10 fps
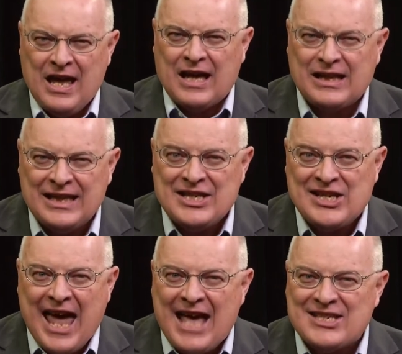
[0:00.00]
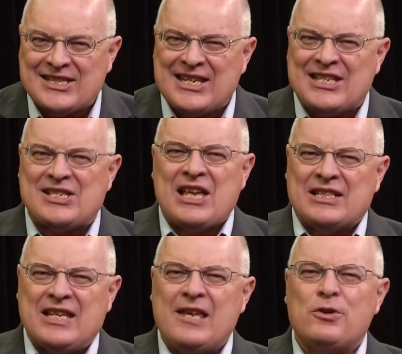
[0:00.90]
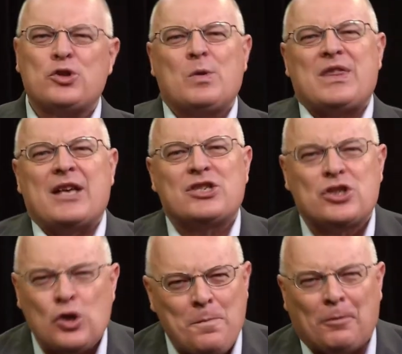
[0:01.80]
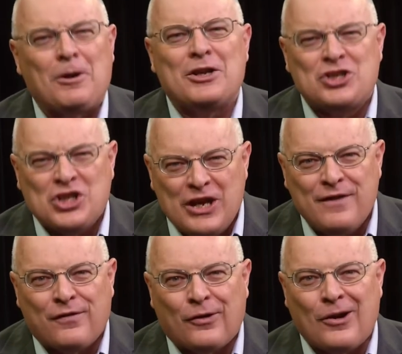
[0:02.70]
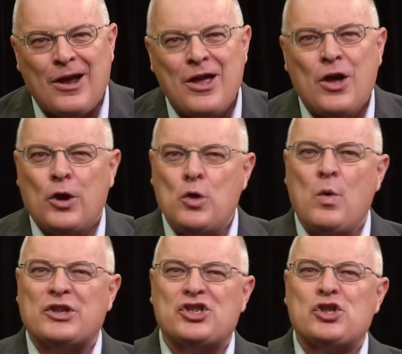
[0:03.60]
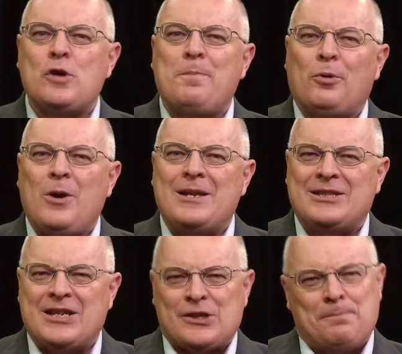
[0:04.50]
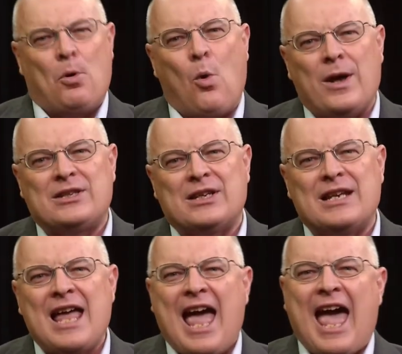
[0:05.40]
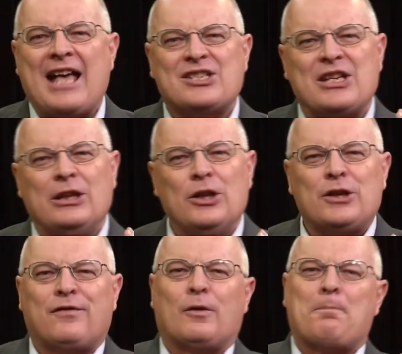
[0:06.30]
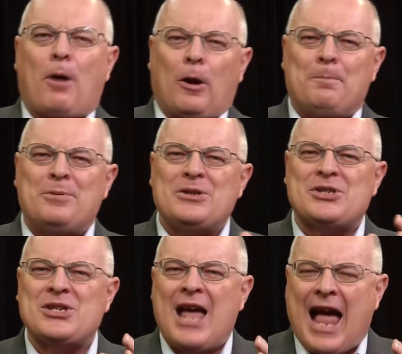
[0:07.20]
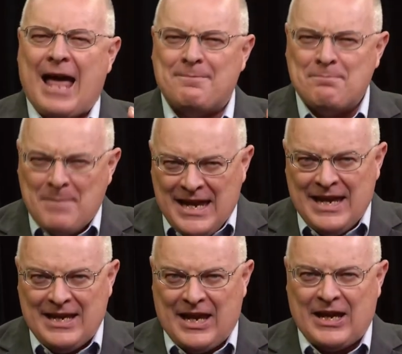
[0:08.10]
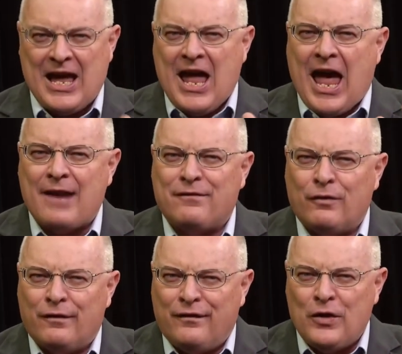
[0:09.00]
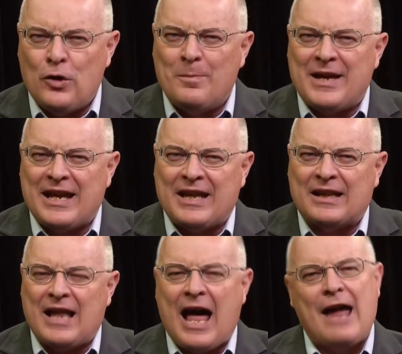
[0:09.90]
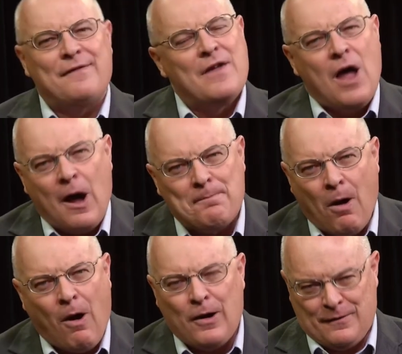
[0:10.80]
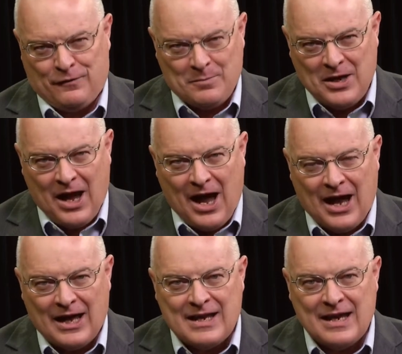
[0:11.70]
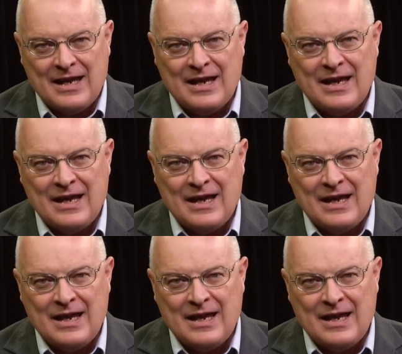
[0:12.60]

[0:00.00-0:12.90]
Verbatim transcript: Ecclesiastes deals with a super achiever who was super disappointed as he looked for purpose and meaning and fulfillment in life apart from God.